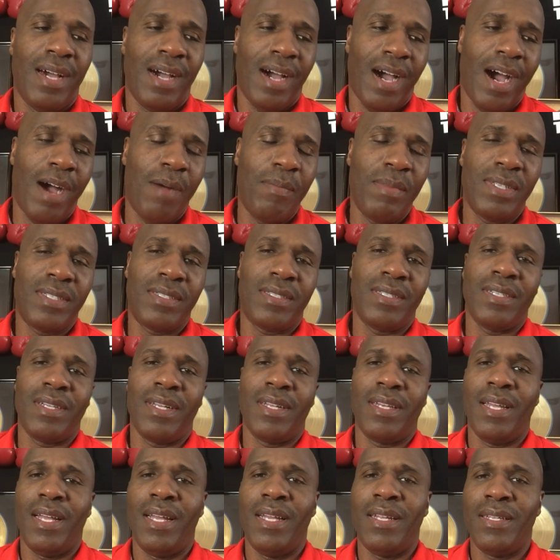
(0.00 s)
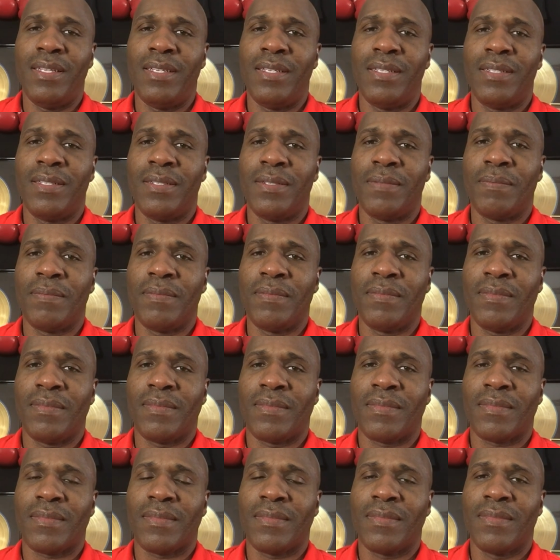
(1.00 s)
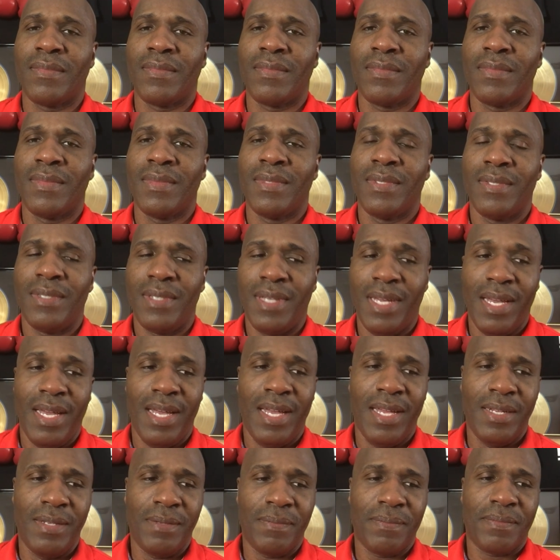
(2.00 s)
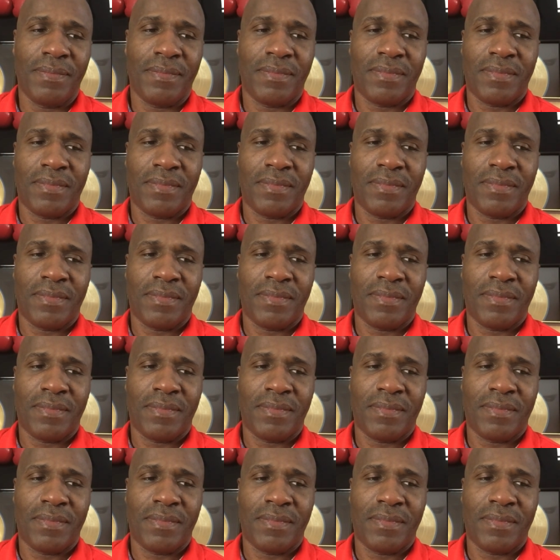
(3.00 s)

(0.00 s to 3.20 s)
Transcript: all my single ladies. And